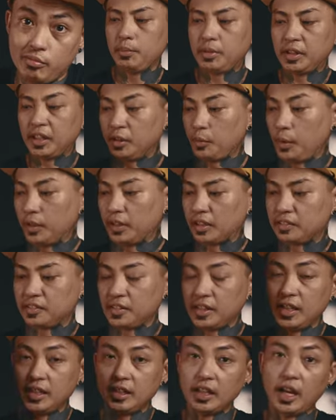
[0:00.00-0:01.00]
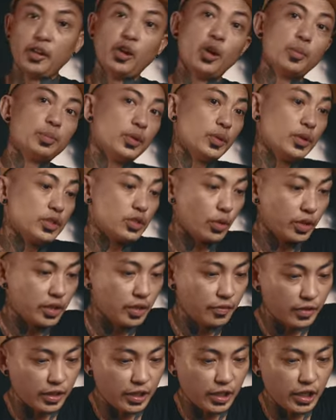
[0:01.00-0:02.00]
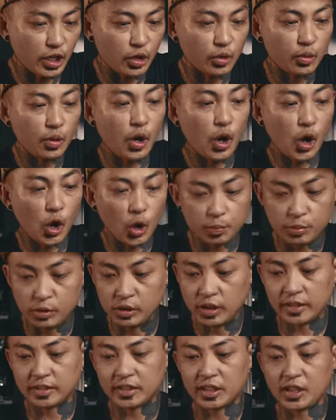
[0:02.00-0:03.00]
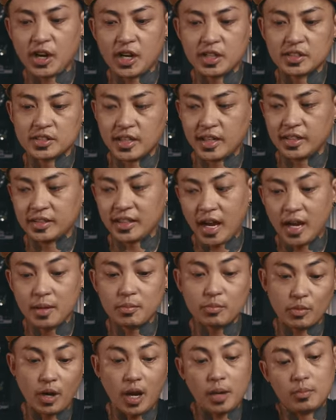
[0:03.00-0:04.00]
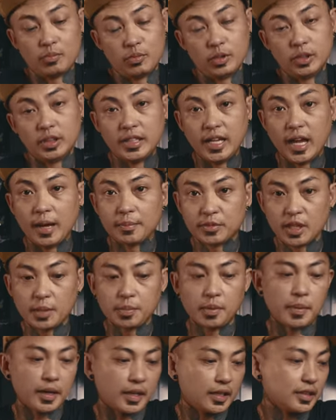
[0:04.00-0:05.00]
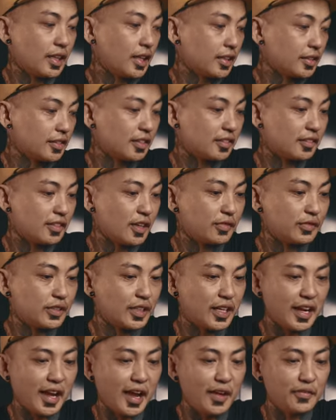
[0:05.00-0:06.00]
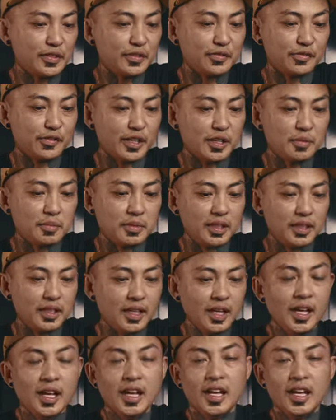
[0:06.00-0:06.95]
But anyway, that's it. I hope you enjoyed the video. Hope you like the content. I'm really amped up about a lot of the stuff that I have in front of me.